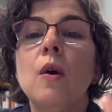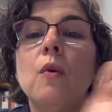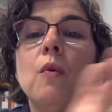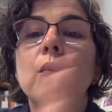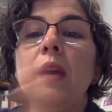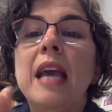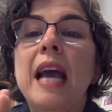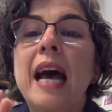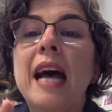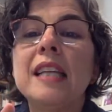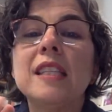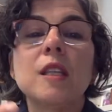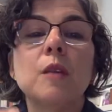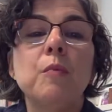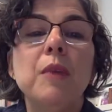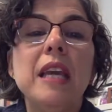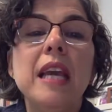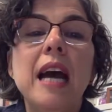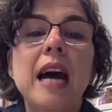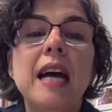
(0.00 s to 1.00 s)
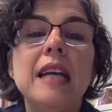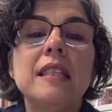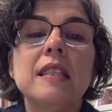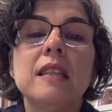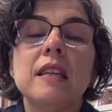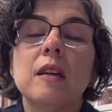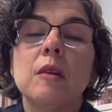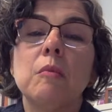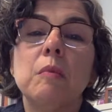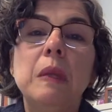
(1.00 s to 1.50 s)
We ask PIs
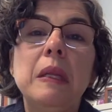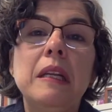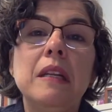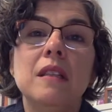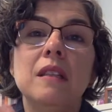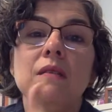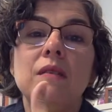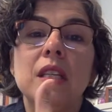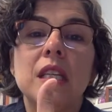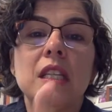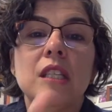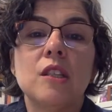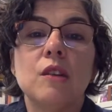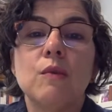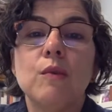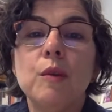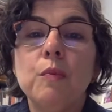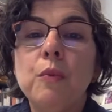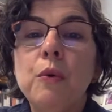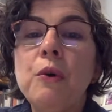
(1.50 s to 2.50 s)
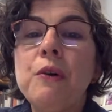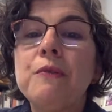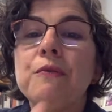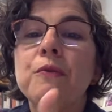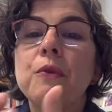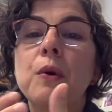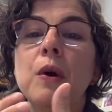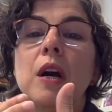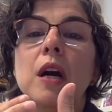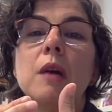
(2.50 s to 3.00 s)
to complete a deviation report
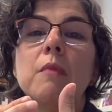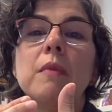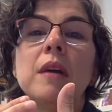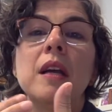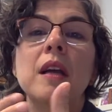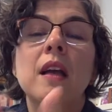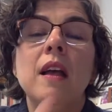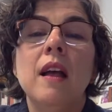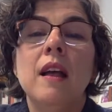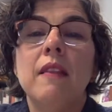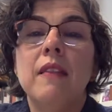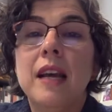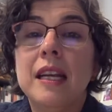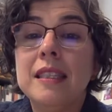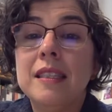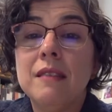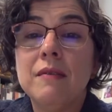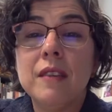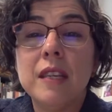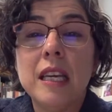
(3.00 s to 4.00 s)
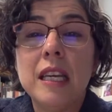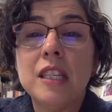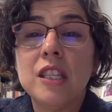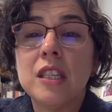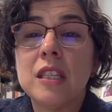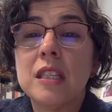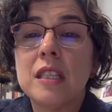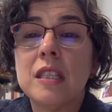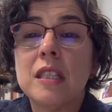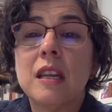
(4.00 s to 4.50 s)
form. That
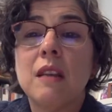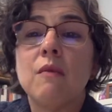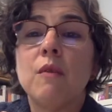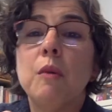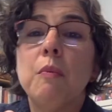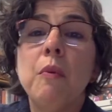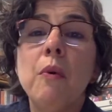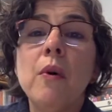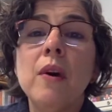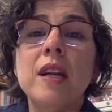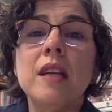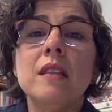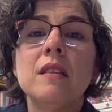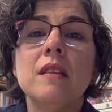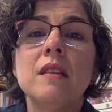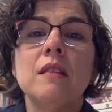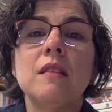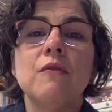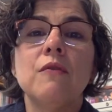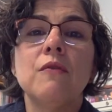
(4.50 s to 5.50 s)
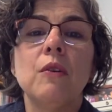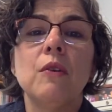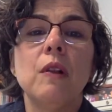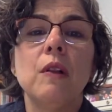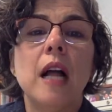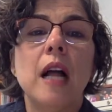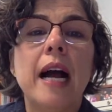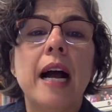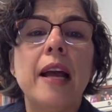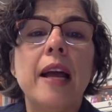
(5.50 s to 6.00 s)
deviation is then reported to the
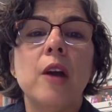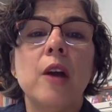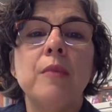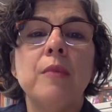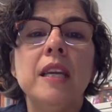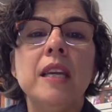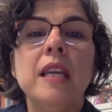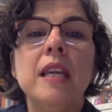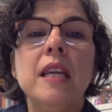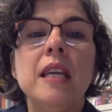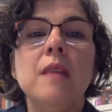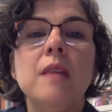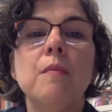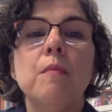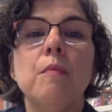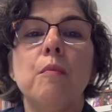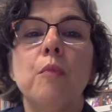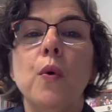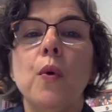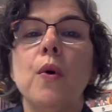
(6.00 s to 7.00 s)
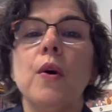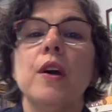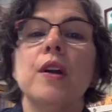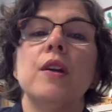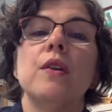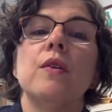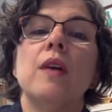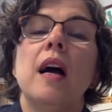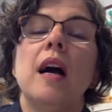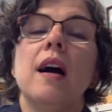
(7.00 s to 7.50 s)
full IRB
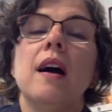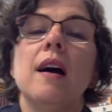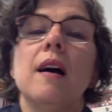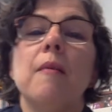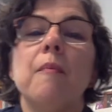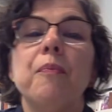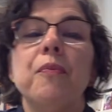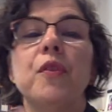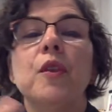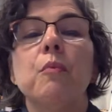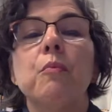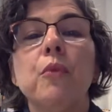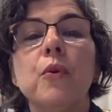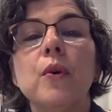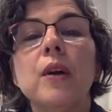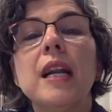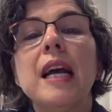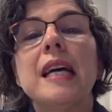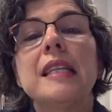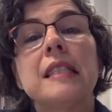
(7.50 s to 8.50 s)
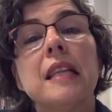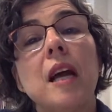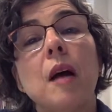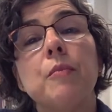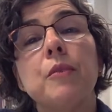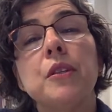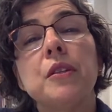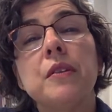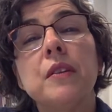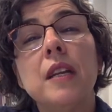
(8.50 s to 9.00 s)
board. The board has an
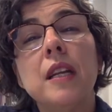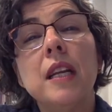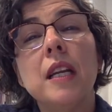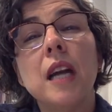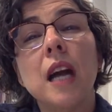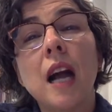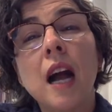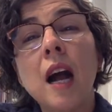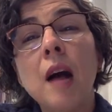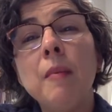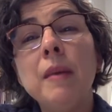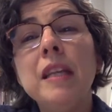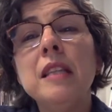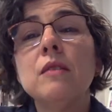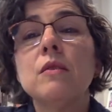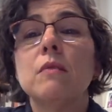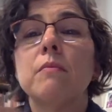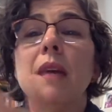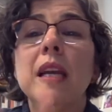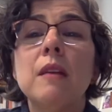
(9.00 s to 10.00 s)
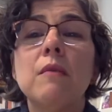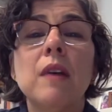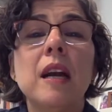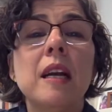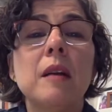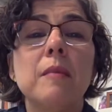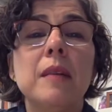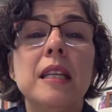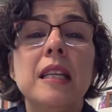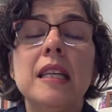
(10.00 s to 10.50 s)
opportunity to comment or make
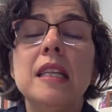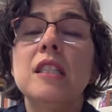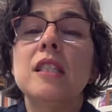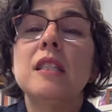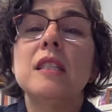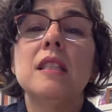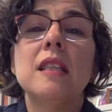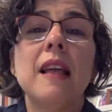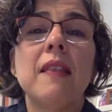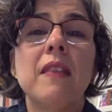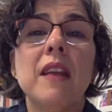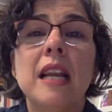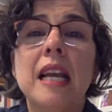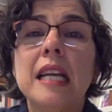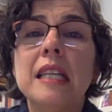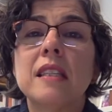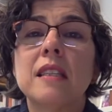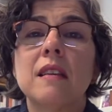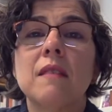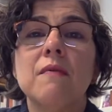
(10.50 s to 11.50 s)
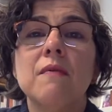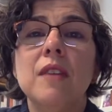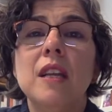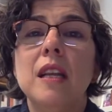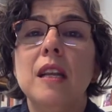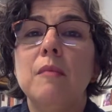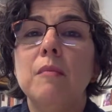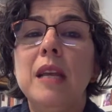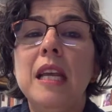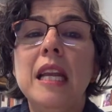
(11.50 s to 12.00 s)
recommendations at the next
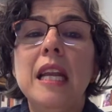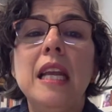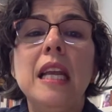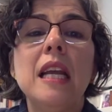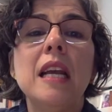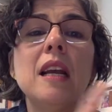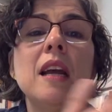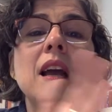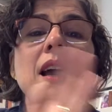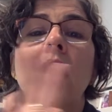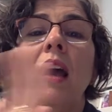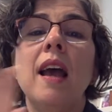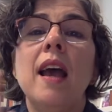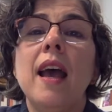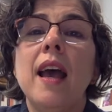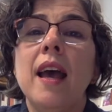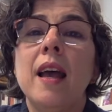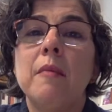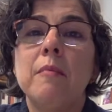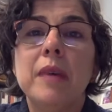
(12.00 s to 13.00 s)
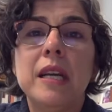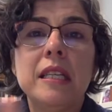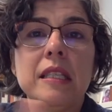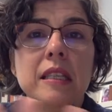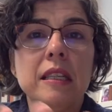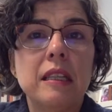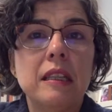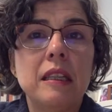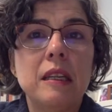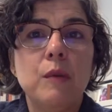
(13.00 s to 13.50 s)
convened meeting, and
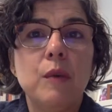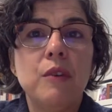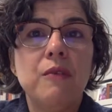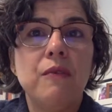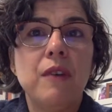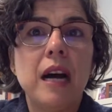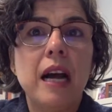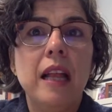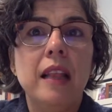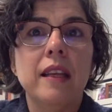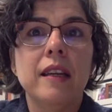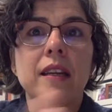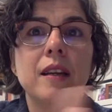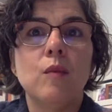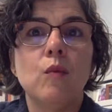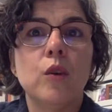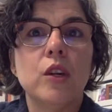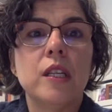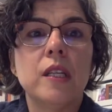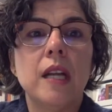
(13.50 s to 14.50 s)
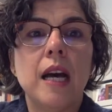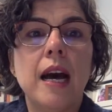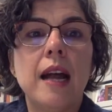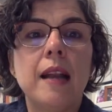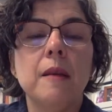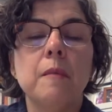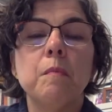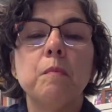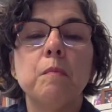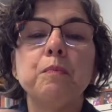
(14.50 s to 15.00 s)
basically we file it and we're
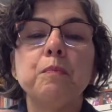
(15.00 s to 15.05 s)
done.